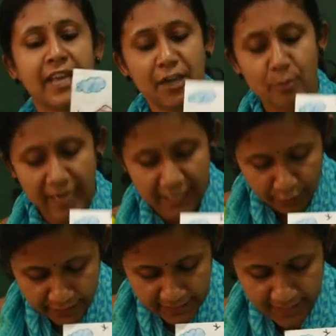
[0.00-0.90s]
Can you make
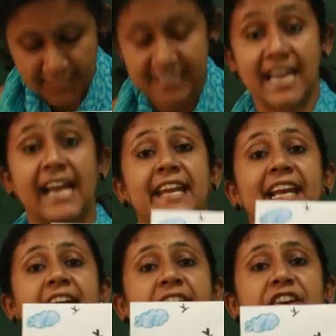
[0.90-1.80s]
out a
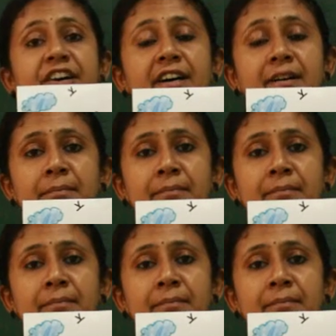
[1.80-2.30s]
standing line here?